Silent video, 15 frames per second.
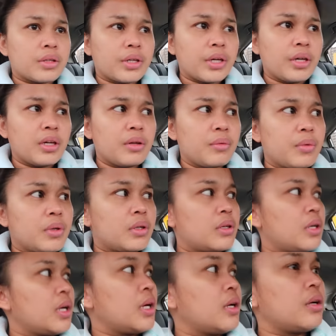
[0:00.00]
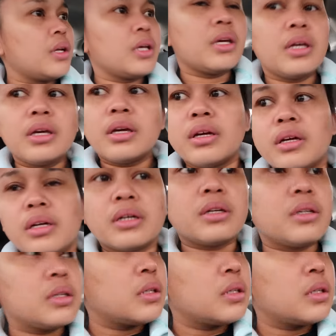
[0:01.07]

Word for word: Okay, we're out of here.